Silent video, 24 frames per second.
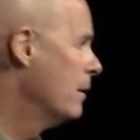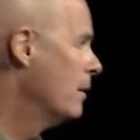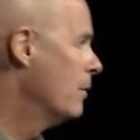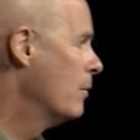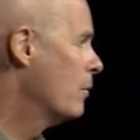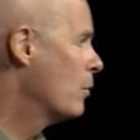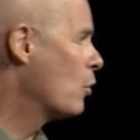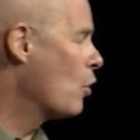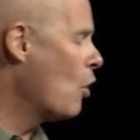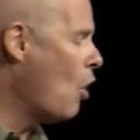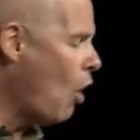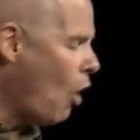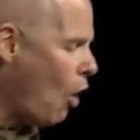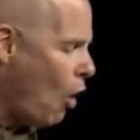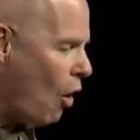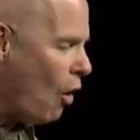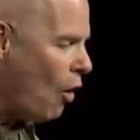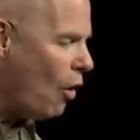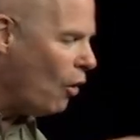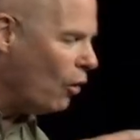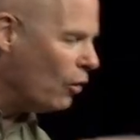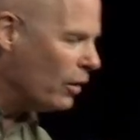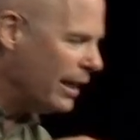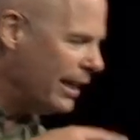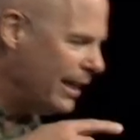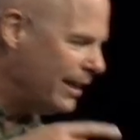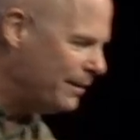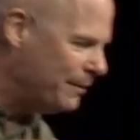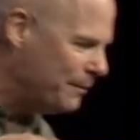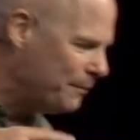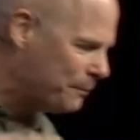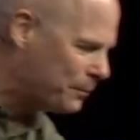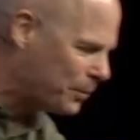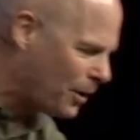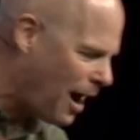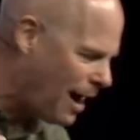We're all
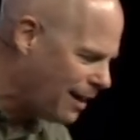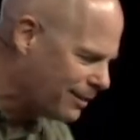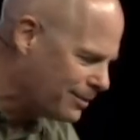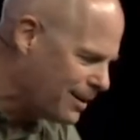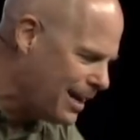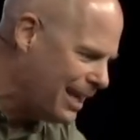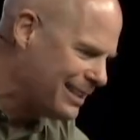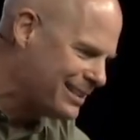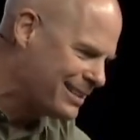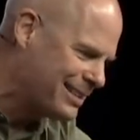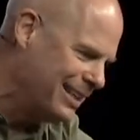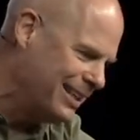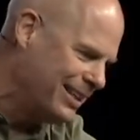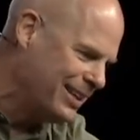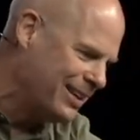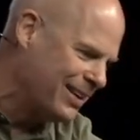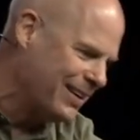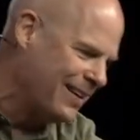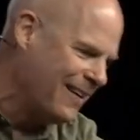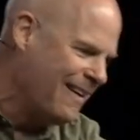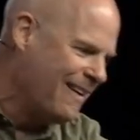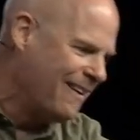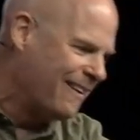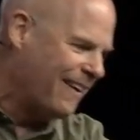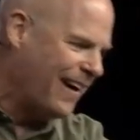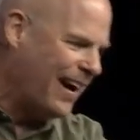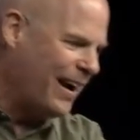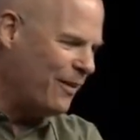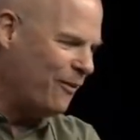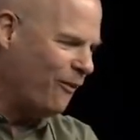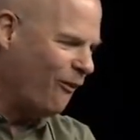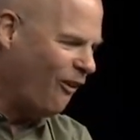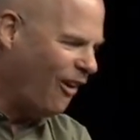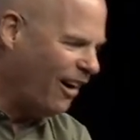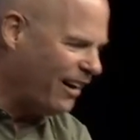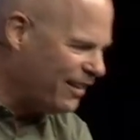in progress here, right?
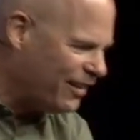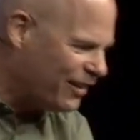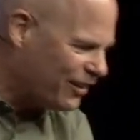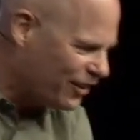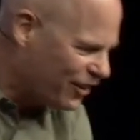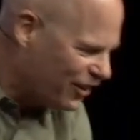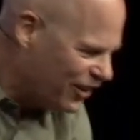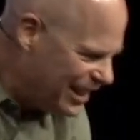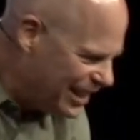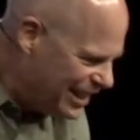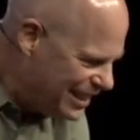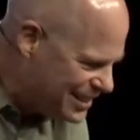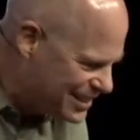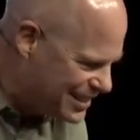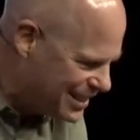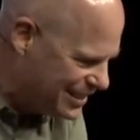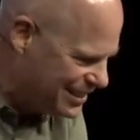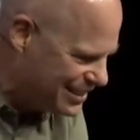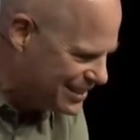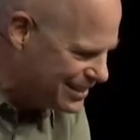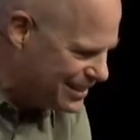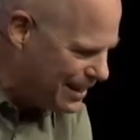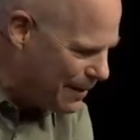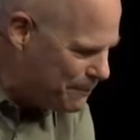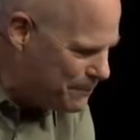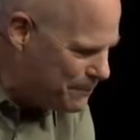One of the reasons that